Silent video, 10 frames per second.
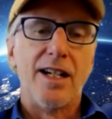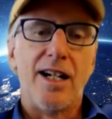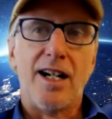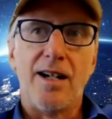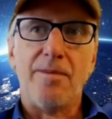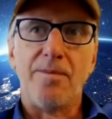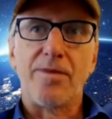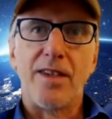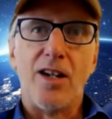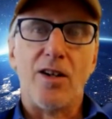
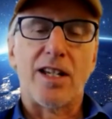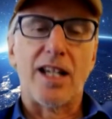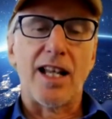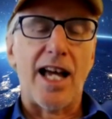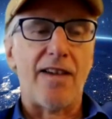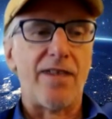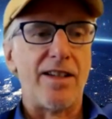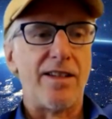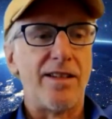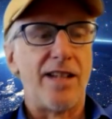um, you know, get a laugh
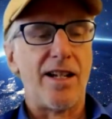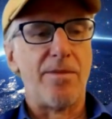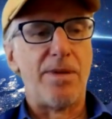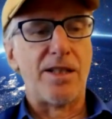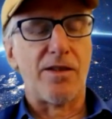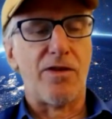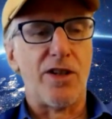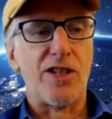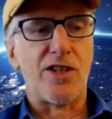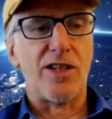and get a piece of
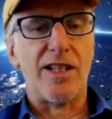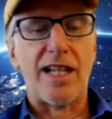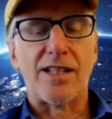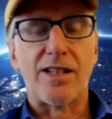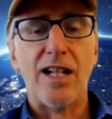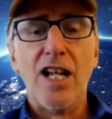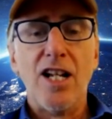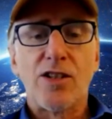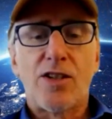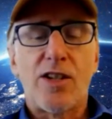footage, and that's it.
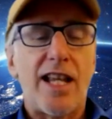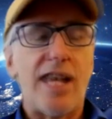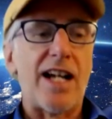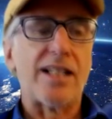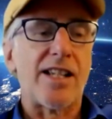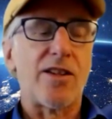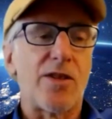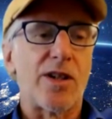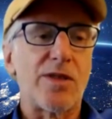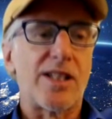So they never asked how the
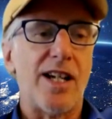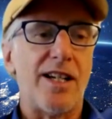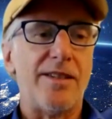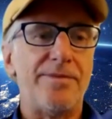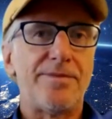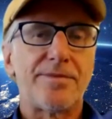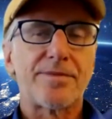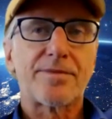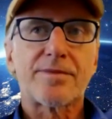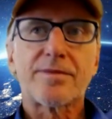trick was done.
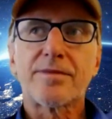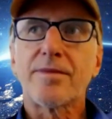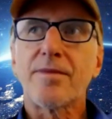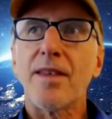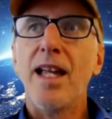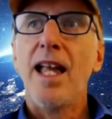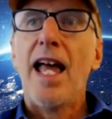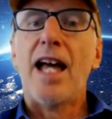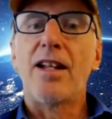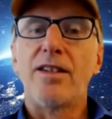
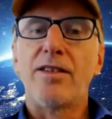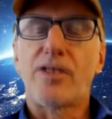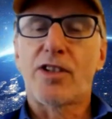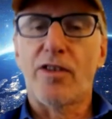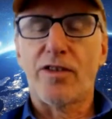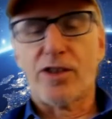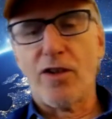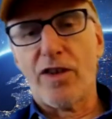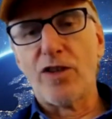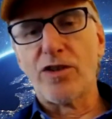And so,
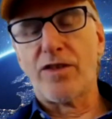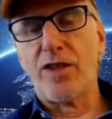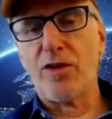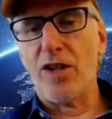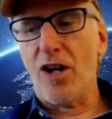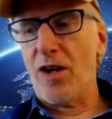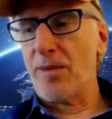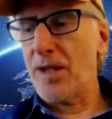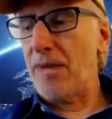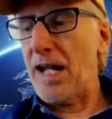so for those of you who know, I'm
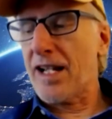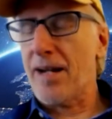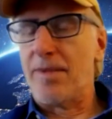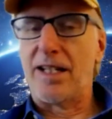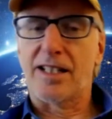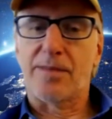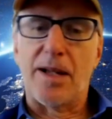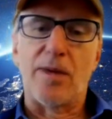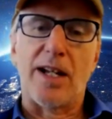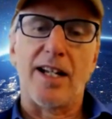going to back up and
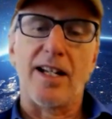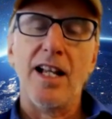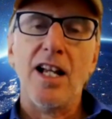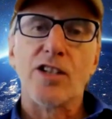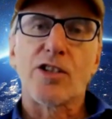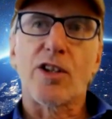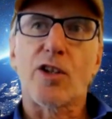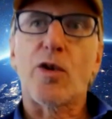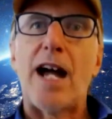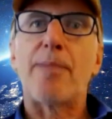explain what I did. So the
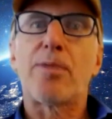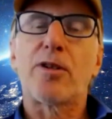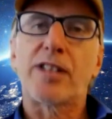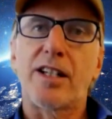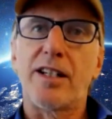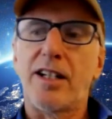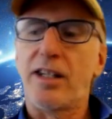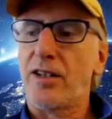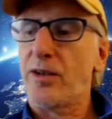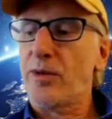grappler is
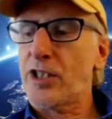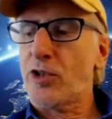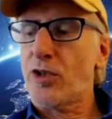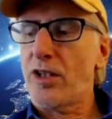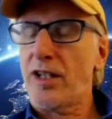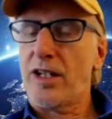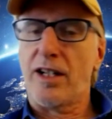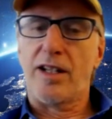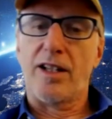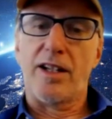a, a was a,
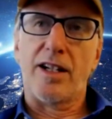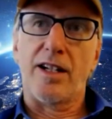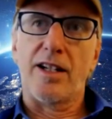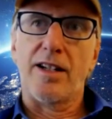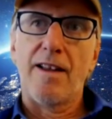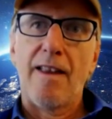a, a